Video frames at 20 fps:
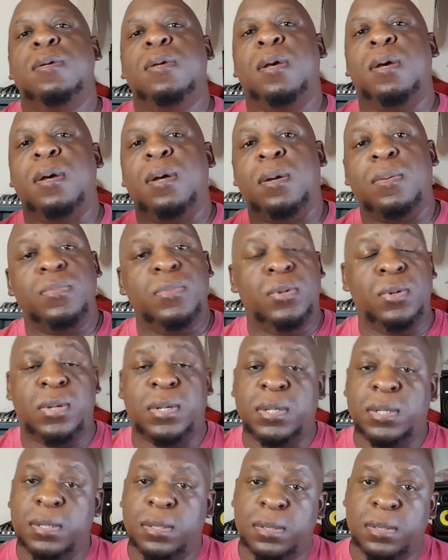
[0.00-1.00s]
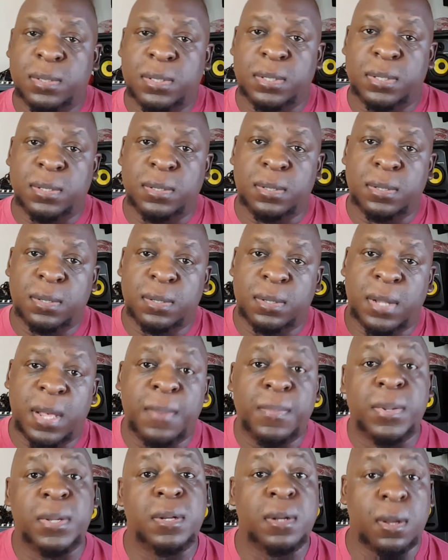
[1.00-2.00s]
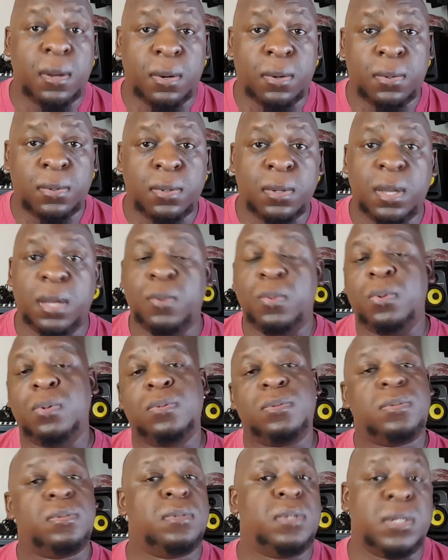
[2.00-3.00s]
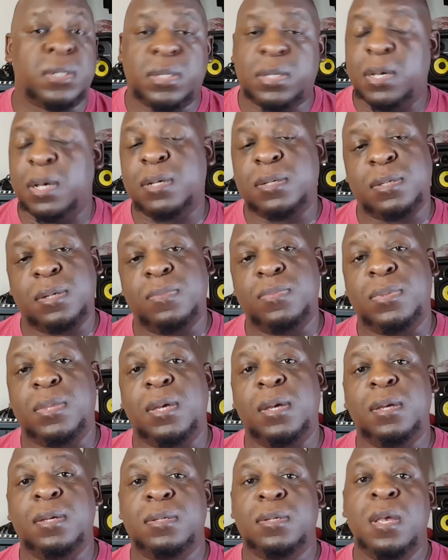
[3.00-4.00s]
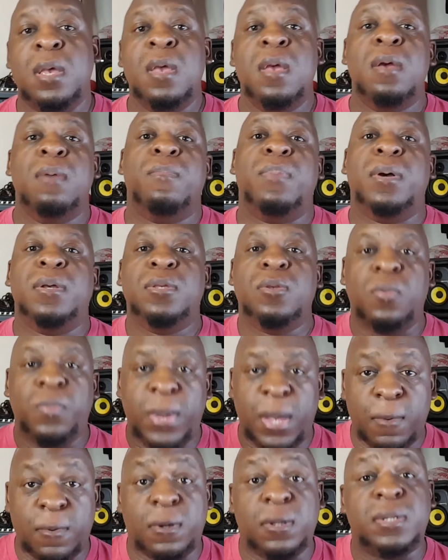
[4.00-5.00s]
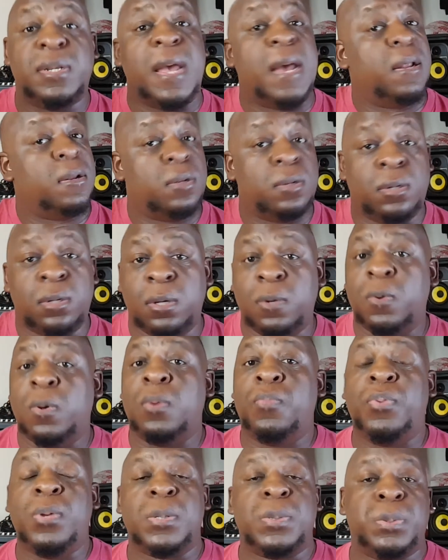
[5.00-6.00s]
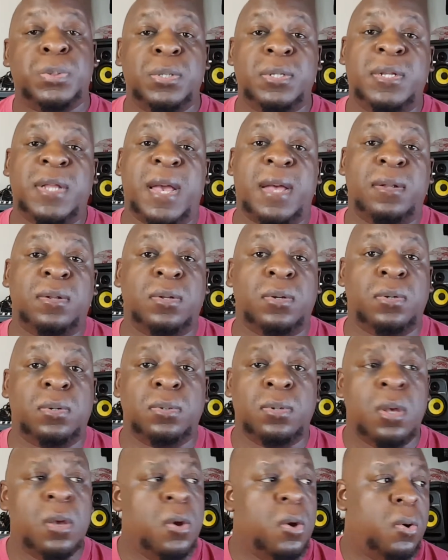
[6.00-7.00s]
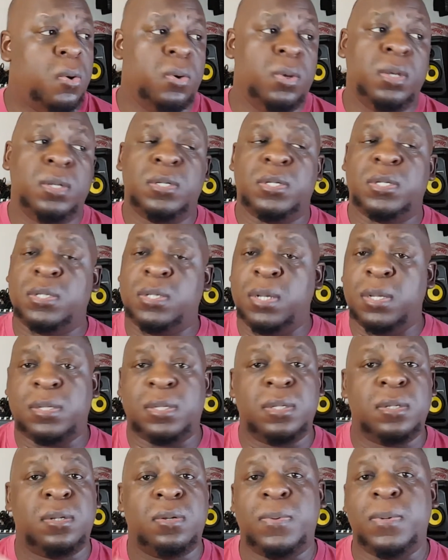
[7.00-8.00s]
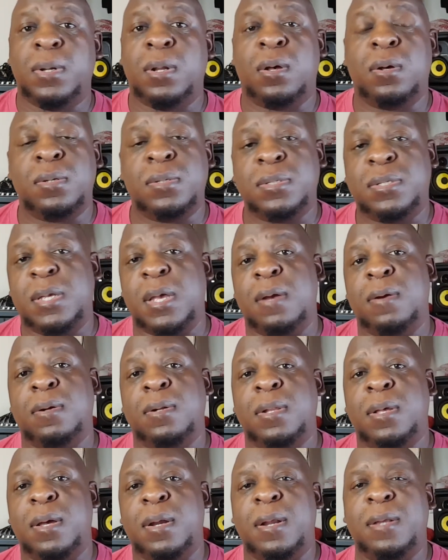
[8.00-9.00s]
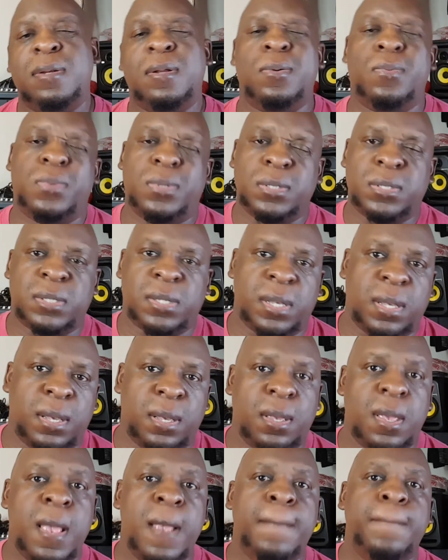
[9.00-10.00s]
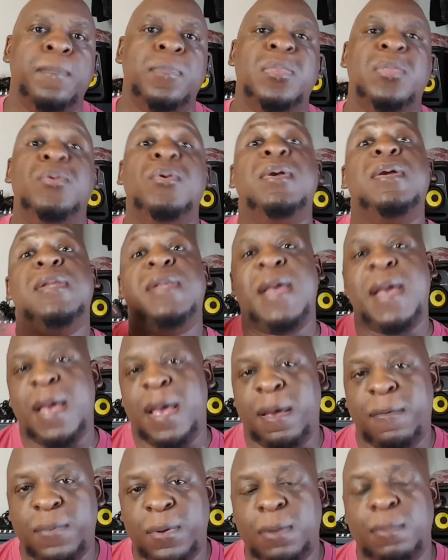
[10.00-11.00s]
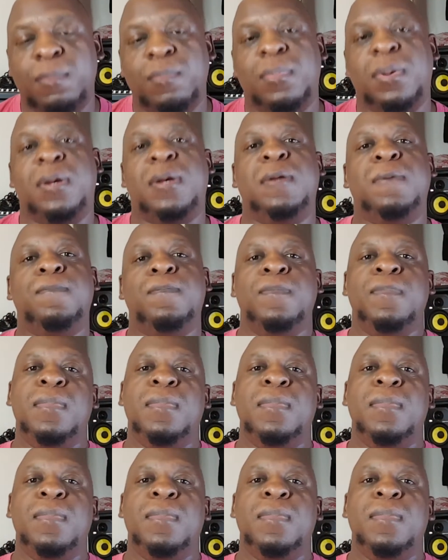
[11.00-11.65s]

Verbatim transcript: um, you can let me know and we'll discuss some things. But you'll be able to download. It will be a free download or you can just listen to it on SoundCloud. I don't want to say you can have it, but